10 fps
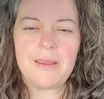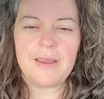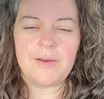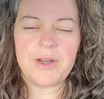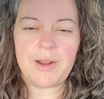
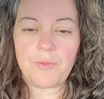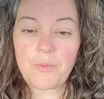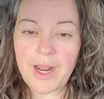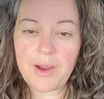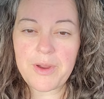
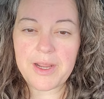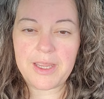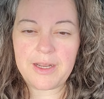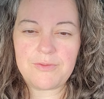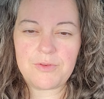when I went
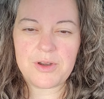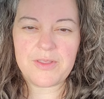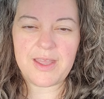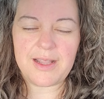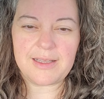ketovore,
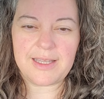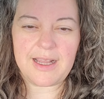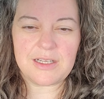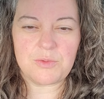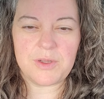
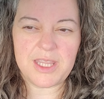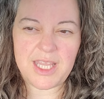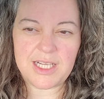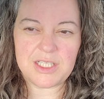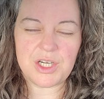that's when
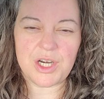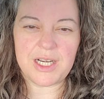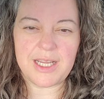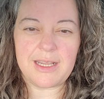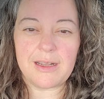things started
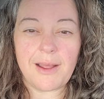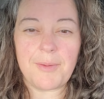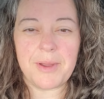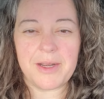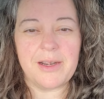to get a
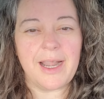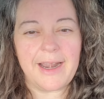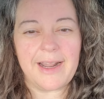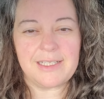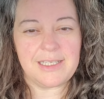lot better,
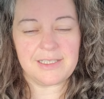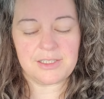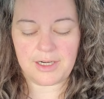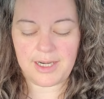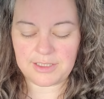and I did
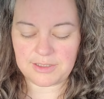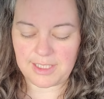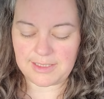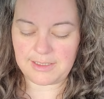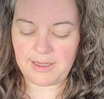start
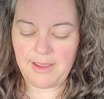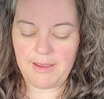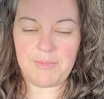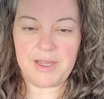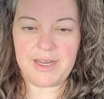exercising.
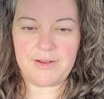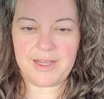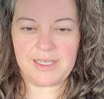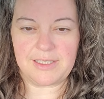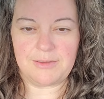But
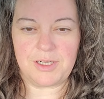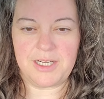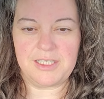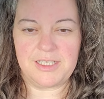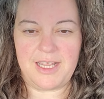anyway, so
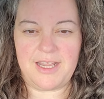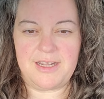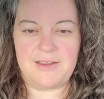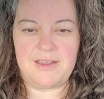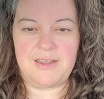Brian just
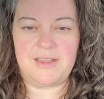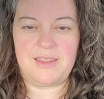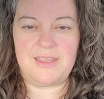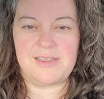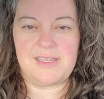handed
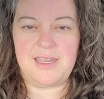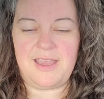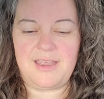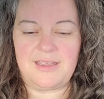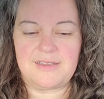the
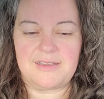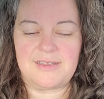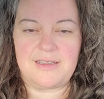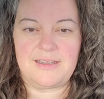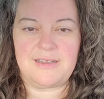steaks
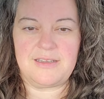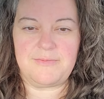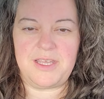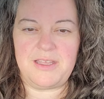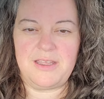to
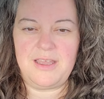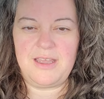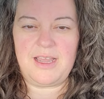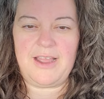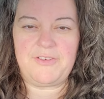me.
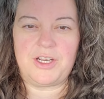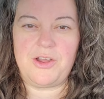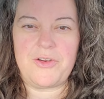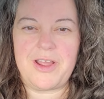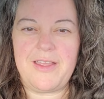I have to
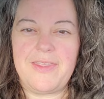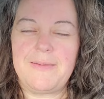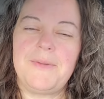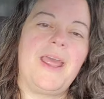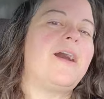go cut
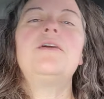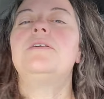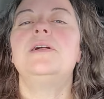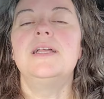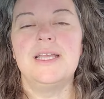them now,
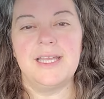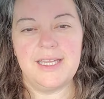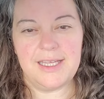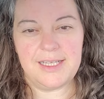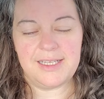
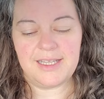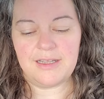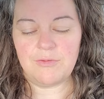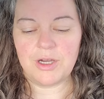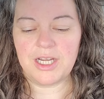and
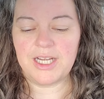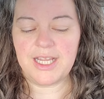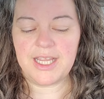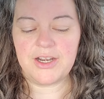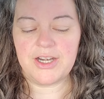then we're gonna
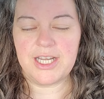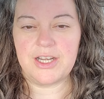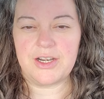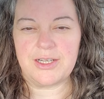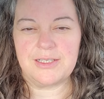eat our
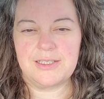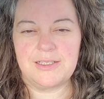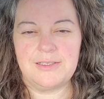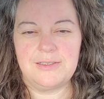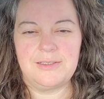dinner. So